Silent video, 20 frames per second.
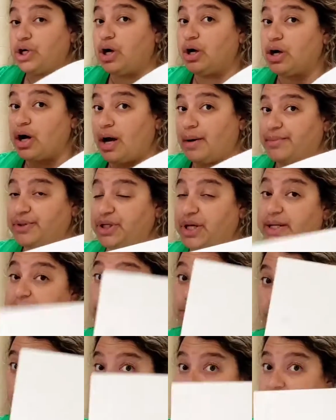a dark
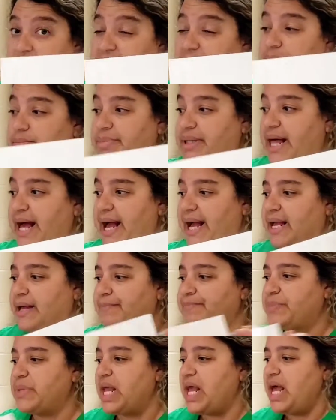object, so white and
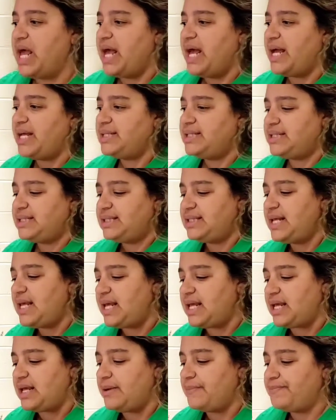black, and
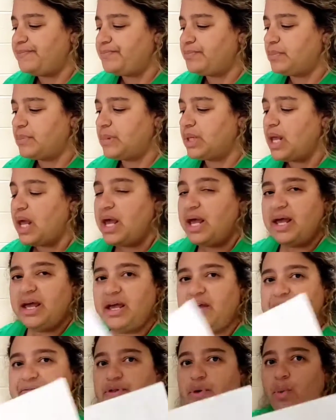see
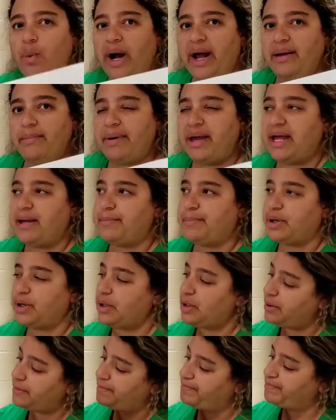if the white
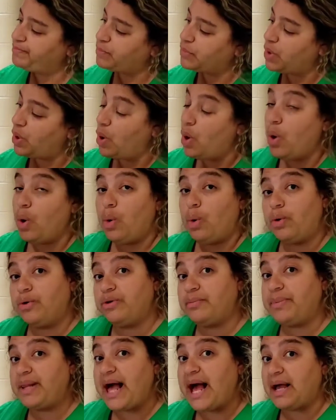paper
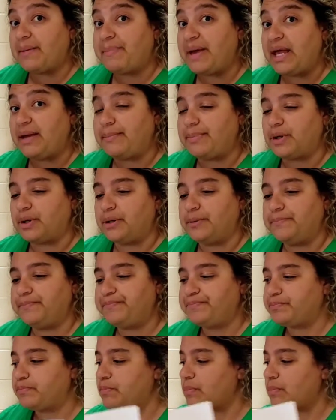or the black paper